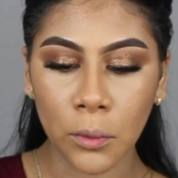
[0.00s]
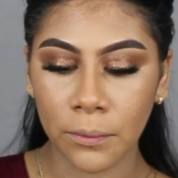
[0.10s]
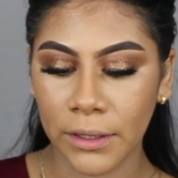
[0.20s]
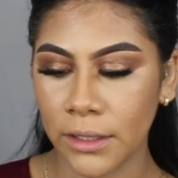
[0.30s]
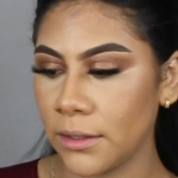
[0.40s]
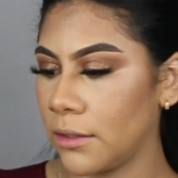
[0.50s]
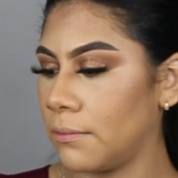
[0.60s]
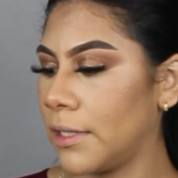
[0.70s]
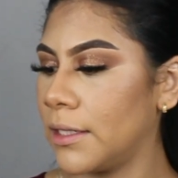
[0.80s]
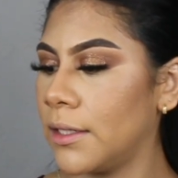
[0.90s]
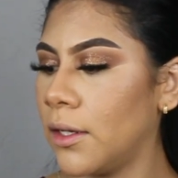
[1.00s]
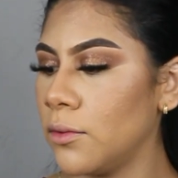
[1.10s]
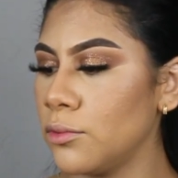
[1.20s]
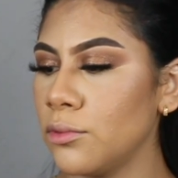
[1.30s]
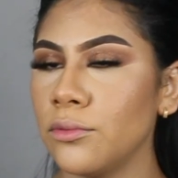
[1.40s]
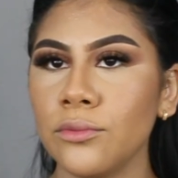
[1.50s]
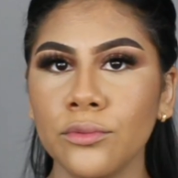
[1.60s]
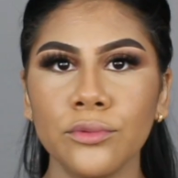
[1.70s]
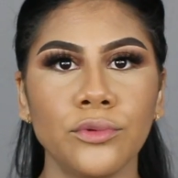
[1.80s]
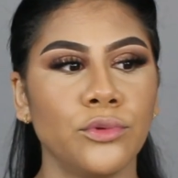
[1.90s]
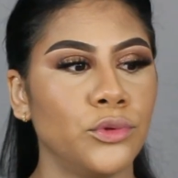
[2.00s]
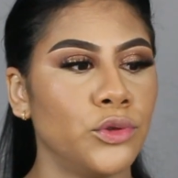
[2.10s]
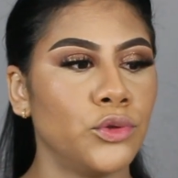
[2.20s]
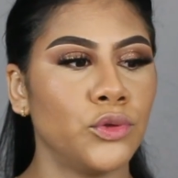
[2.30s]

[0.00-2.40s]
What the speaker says: Bake down my nose.